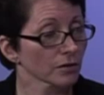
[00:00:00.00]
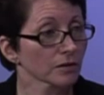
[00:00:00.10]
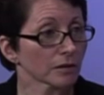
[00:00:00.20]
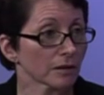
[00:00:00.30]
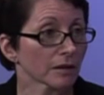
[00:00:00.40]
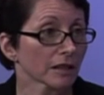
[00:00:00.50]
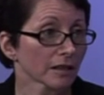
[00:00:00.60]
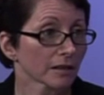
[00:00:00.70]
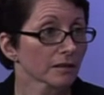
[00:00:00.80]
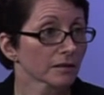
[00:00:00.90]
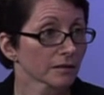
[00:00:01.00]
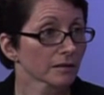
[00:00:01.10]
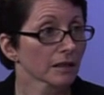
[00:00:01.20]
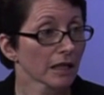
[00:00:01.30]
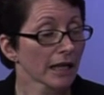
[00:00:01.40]
people who read the
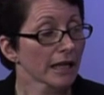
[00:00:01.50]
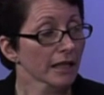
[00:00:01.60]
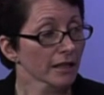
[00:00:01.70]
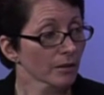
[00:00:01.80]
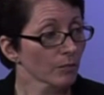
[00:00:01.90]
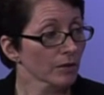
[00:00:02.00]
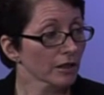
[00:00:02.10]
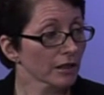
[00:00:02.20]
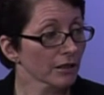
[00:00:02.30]
book, not just parents?